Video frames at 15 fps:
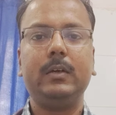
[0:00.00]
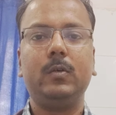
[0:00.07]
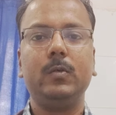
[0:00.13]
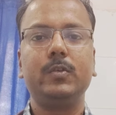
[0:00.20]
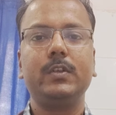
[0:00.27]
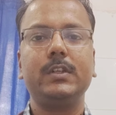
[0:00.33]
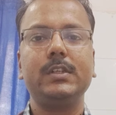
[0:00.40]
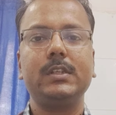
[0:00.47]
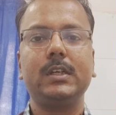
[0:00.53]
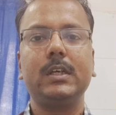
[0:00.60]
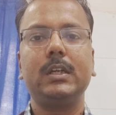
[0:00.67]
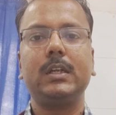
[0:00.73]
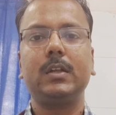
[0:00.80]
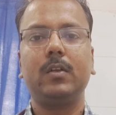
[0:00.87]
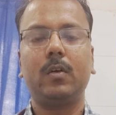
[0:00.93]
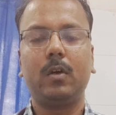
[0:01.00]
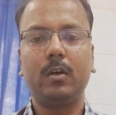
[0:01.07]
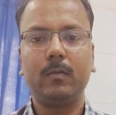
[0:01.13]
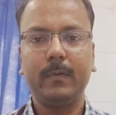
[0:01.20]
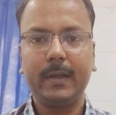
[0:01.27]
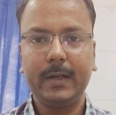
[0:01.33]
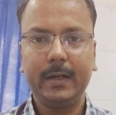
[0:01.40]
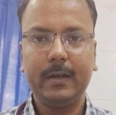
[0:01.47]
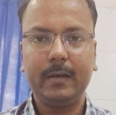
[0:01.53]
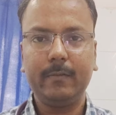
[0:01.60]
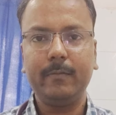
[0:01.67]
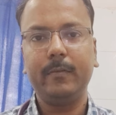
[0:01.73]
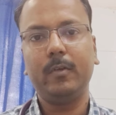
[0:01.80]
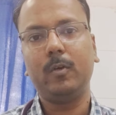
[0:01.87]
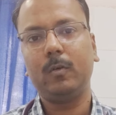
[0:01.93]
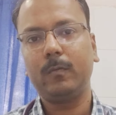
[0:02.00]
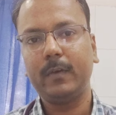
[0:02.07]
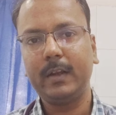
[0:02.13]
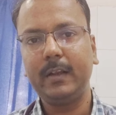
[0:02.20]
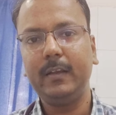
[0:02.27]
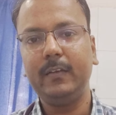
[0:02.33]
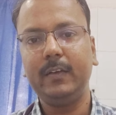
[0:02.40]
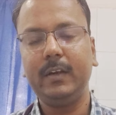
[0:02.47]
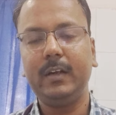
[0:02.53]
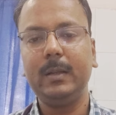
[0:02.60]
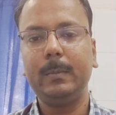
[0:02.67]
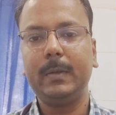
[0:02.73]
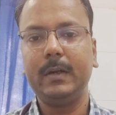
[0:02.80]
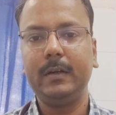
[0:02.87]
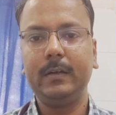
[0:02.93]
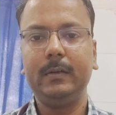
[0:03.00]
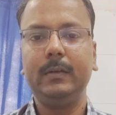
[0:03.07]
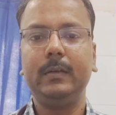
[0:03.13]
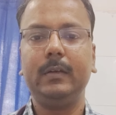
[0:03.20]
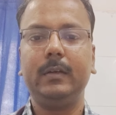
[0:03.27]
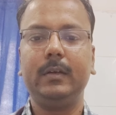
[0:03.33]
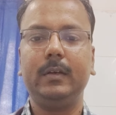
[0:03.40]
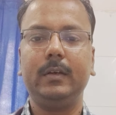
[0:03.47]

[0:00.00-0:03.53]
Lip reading: Questions are not very tough, not very easy. It depends.